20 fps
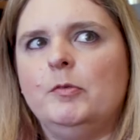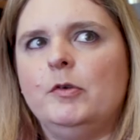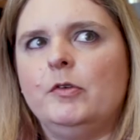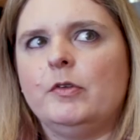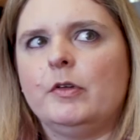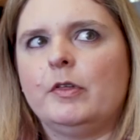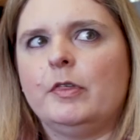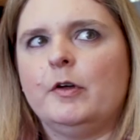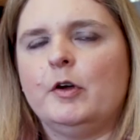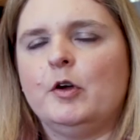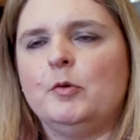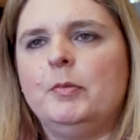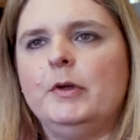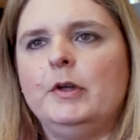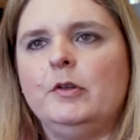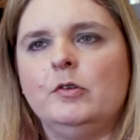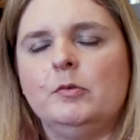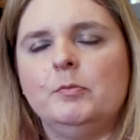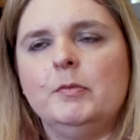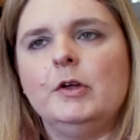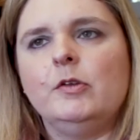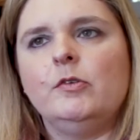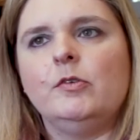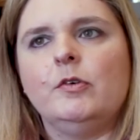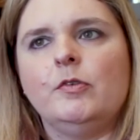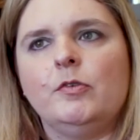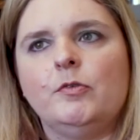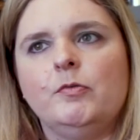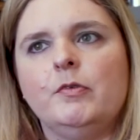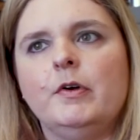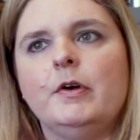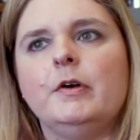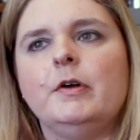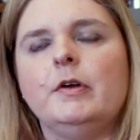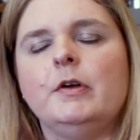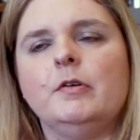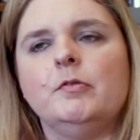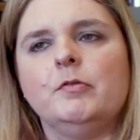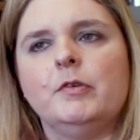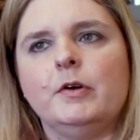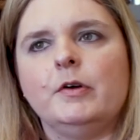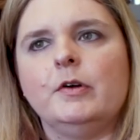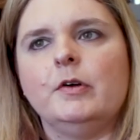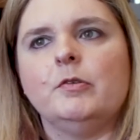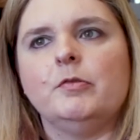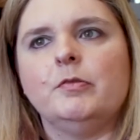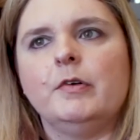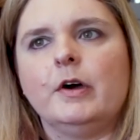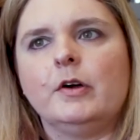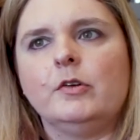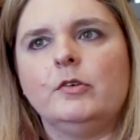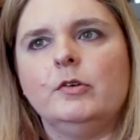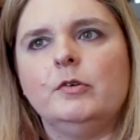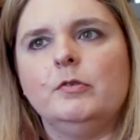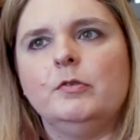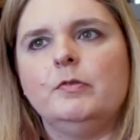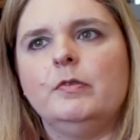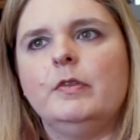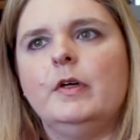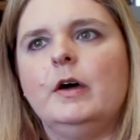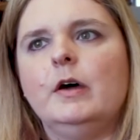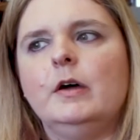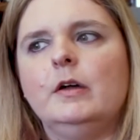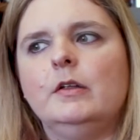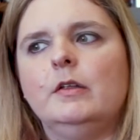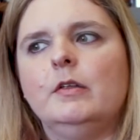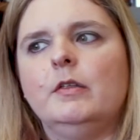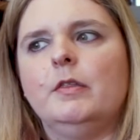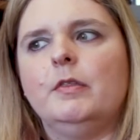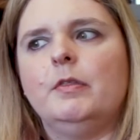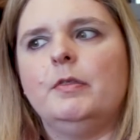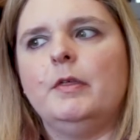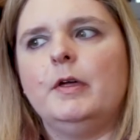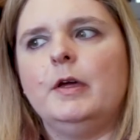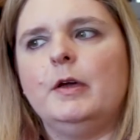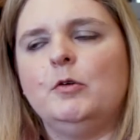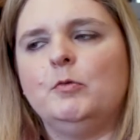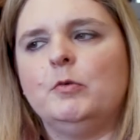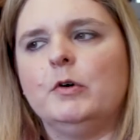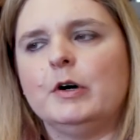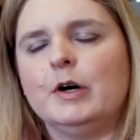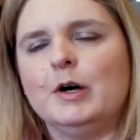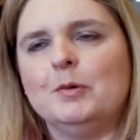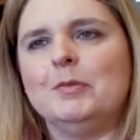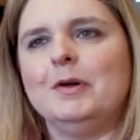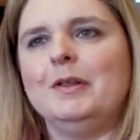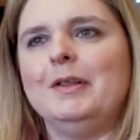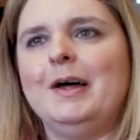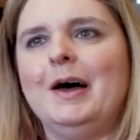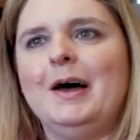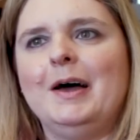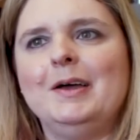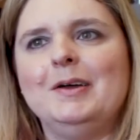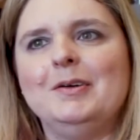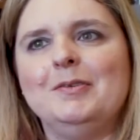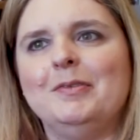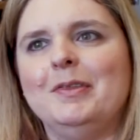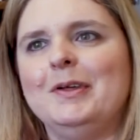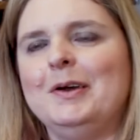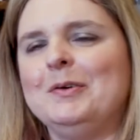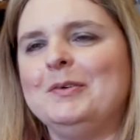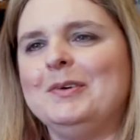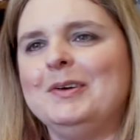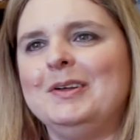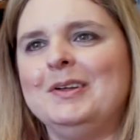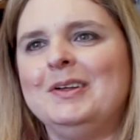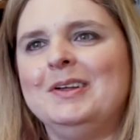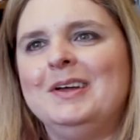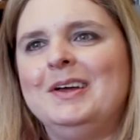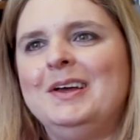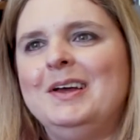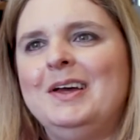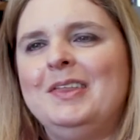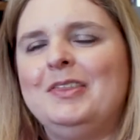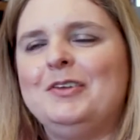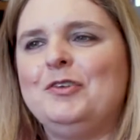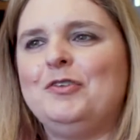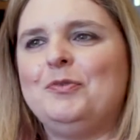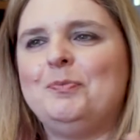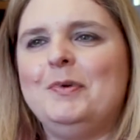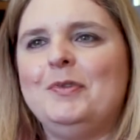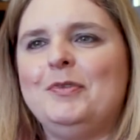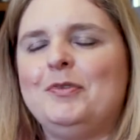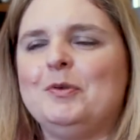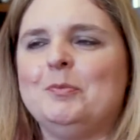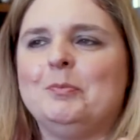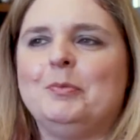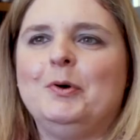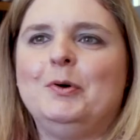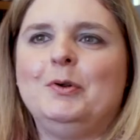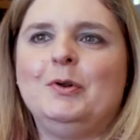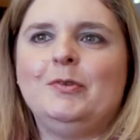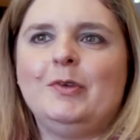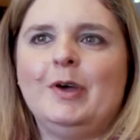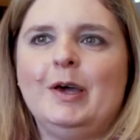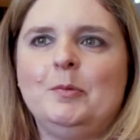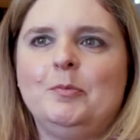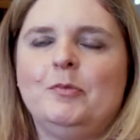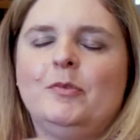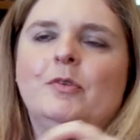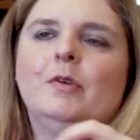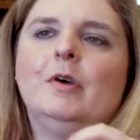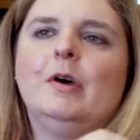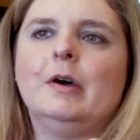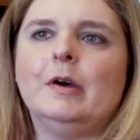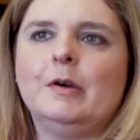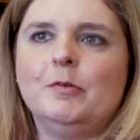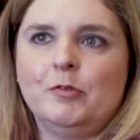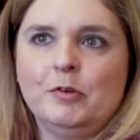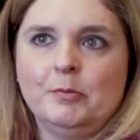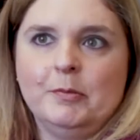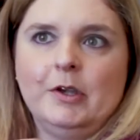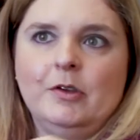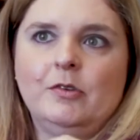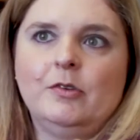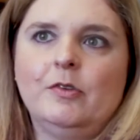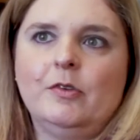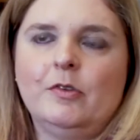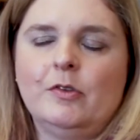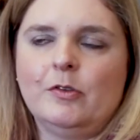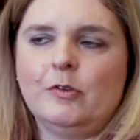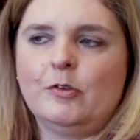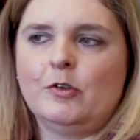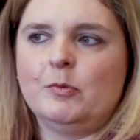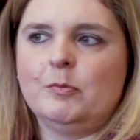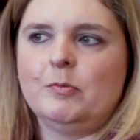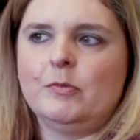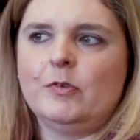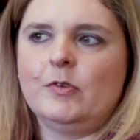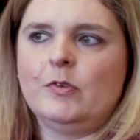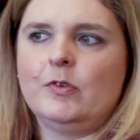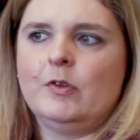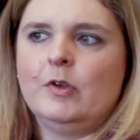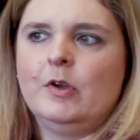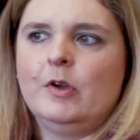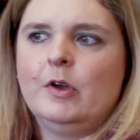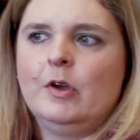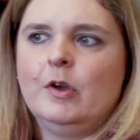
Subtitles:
music therapy and dementia, it's very, very effective, that they will come alive. There's been some prototypes, information systems,